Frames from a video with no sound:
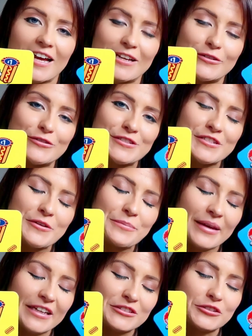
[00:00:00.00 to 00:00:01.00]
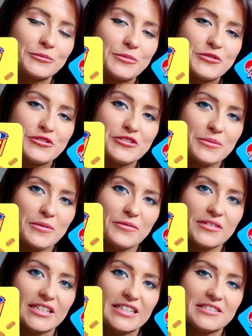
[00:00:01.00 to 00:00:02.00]
I also picked up some
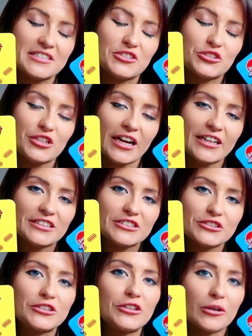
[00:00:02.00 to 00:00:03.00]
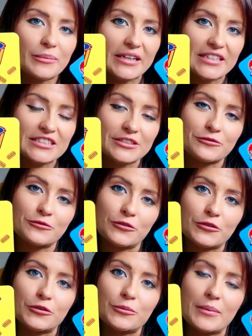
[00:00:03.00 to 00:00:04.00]
of these giant gummies
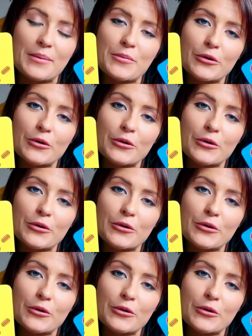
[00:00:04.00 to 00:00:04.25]
for my